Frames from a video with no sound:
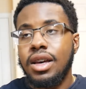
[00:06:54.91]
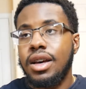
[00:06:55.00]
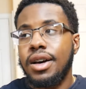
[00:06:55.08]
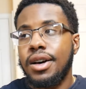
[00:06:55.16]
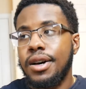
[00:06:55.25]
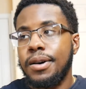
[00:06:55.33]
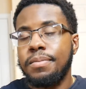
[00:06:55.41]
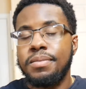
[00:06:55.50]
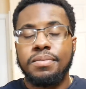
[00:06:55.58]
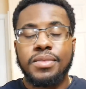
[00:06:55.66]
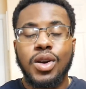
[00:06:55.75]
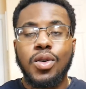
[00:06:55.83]

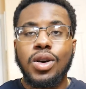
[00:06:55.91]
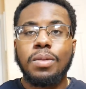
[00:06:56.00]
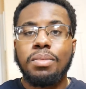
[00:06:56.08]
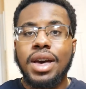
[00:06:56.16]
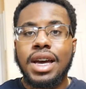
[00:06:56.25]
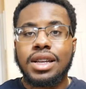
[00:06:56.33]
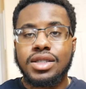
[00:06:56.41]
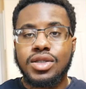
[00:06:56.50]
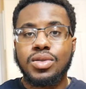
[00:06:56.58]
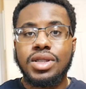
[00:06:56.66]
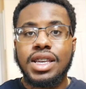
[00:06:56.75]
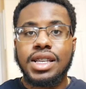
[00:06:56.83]
Going back
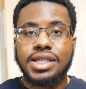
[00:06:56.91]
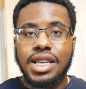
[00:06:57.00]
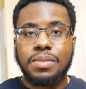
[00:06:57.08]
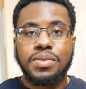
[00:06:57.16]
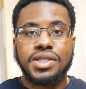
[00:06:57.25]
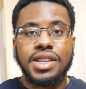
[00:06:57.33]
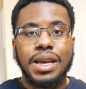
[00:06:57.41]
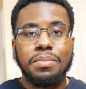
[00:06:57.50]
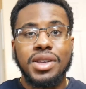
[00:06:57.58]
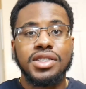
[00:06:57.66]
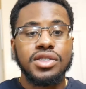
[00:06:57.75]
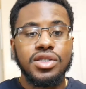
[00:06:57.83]
to the examples that I
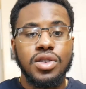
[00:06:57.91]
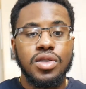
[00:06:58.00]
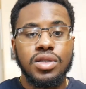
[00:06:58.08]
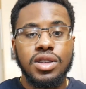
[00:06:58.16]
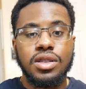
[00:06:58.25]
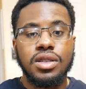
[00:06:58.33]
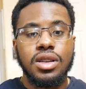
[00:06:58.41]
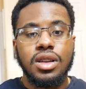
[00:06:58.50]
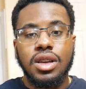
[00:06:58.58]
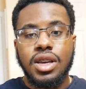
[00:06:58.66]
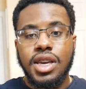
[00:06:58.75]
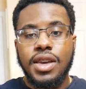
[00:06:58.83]
mentioned earlier,
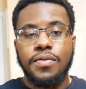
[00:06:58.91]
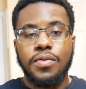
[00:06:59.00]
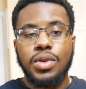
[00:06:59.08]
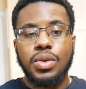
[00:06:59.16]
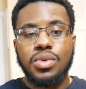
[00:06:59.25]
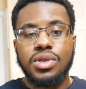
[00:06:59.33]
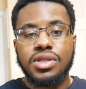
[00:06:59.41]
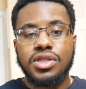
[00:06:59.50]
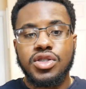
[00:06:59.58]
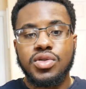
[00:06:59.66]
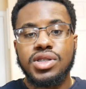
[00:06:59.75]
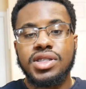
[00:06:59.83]
if we were to
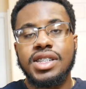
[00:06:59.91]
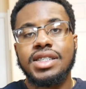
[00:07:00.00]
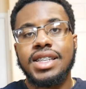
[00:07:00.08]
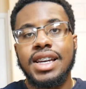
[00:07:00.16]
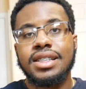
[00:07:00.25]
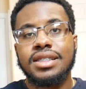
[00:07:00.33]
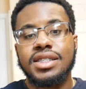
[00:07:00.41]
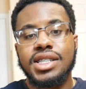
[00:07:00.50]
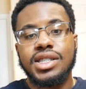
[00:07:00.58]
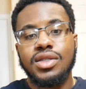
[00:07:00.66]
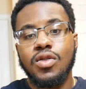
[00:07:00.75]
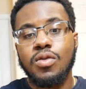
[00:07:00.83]
choose the debt
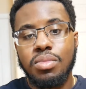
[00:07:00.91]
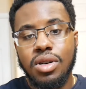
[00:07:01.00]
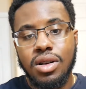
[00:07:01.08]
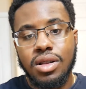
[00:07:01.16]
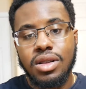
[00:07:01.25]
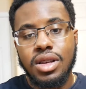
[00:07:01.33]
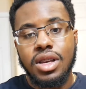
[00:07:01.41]
Snowball,